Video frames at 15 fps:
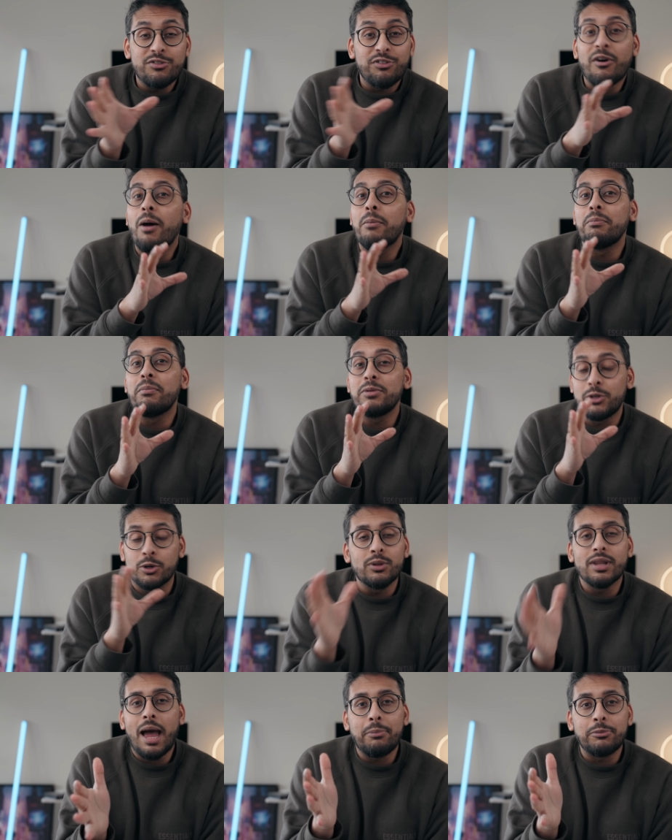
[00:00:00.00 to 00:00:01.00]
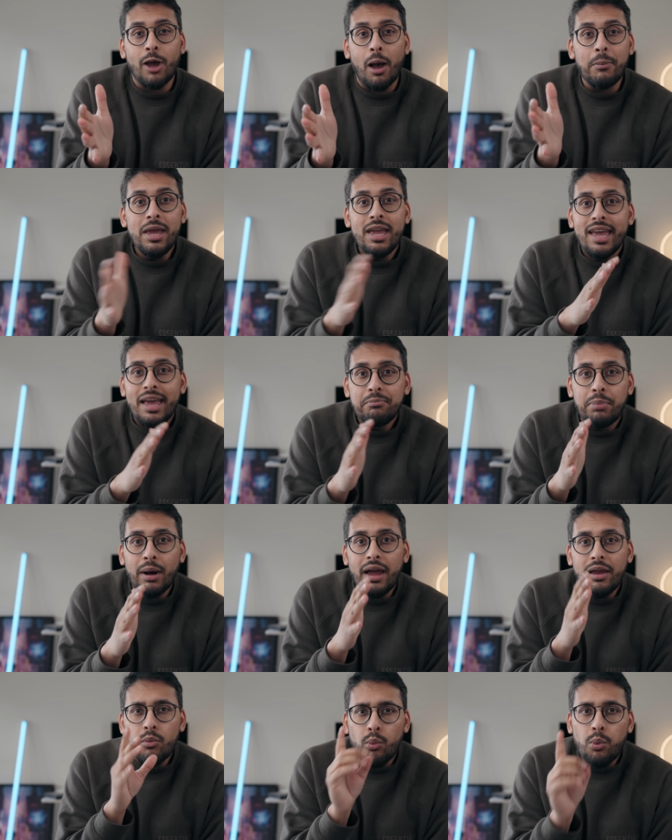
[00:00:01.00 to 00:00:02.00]
from your laptop,
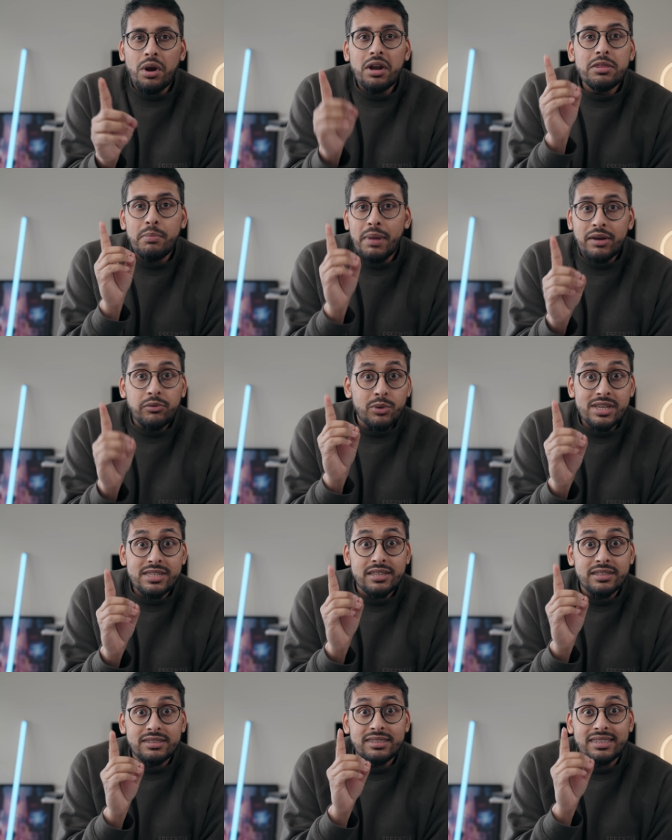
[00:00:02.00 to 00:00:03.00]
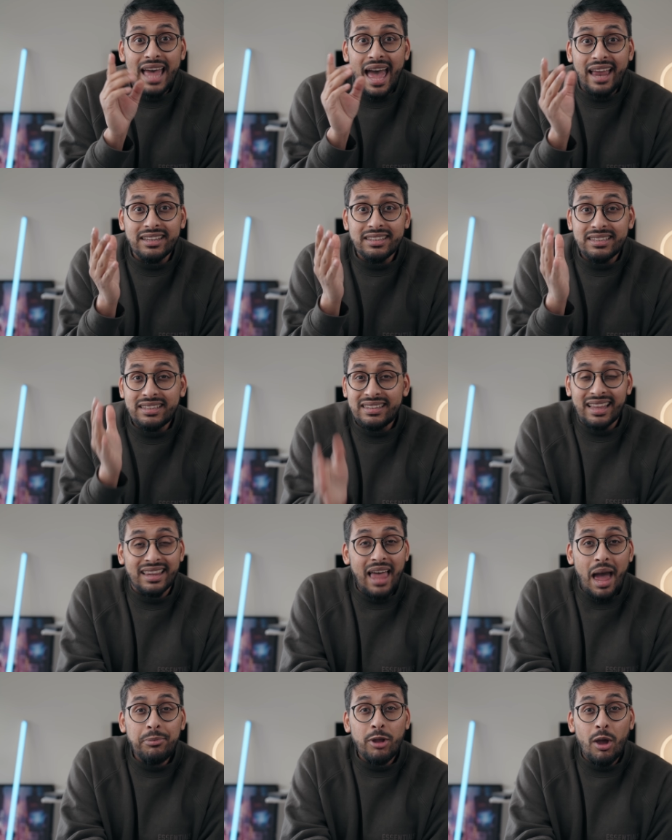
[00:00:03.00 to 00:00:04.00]
but one of the main reasons that the
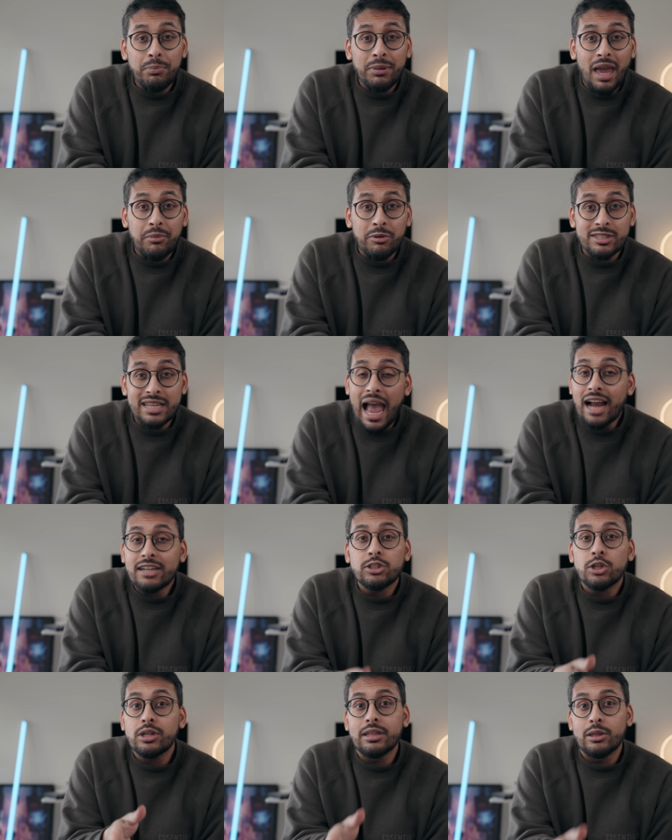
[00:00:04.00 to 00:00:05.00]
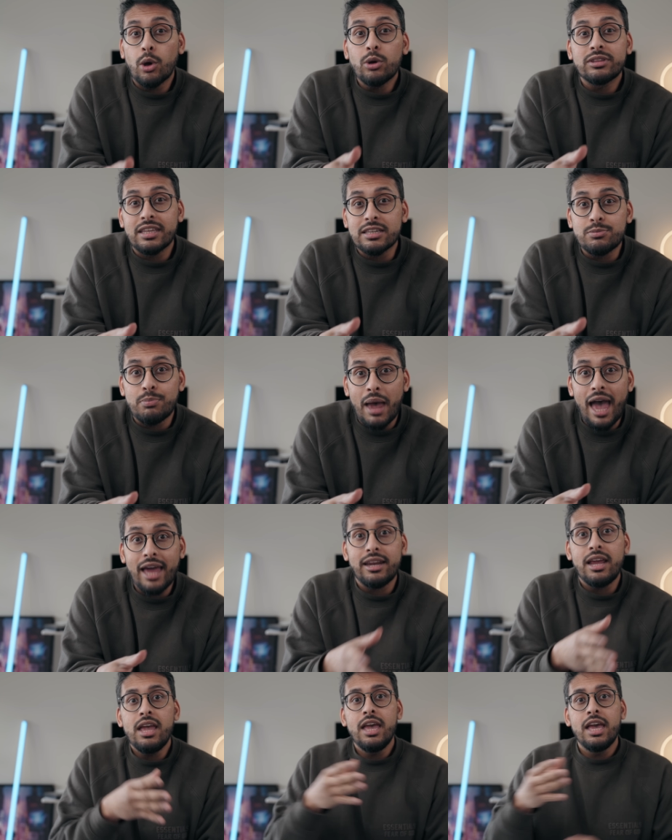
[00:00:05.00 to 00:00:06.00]
laptop cameras actually look this
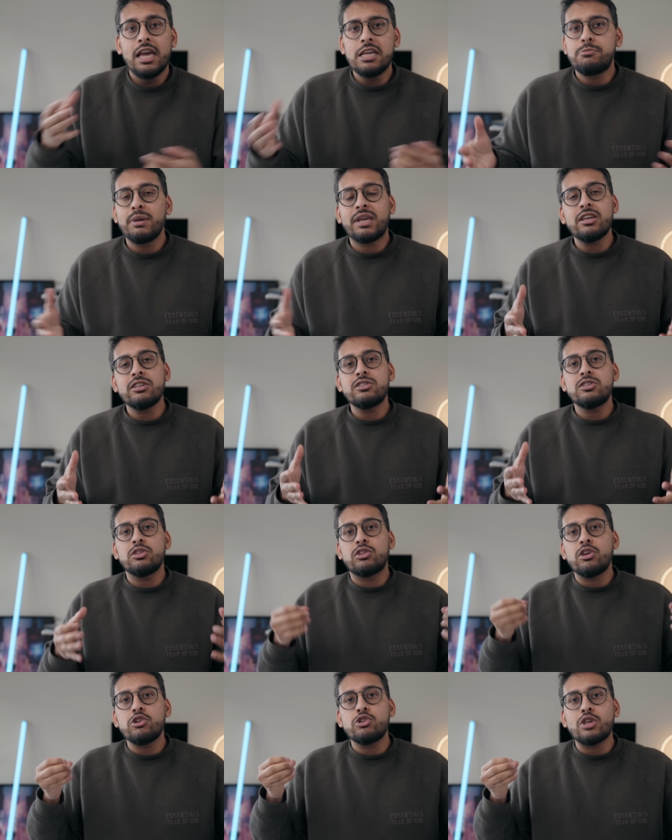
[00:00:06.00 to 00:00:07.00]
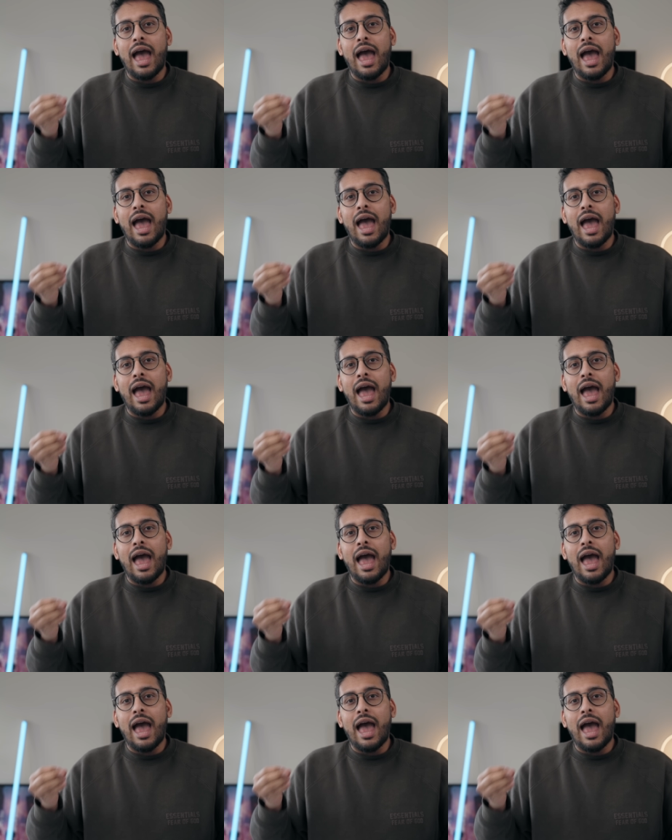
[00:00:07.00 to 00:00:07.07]
bad is because there's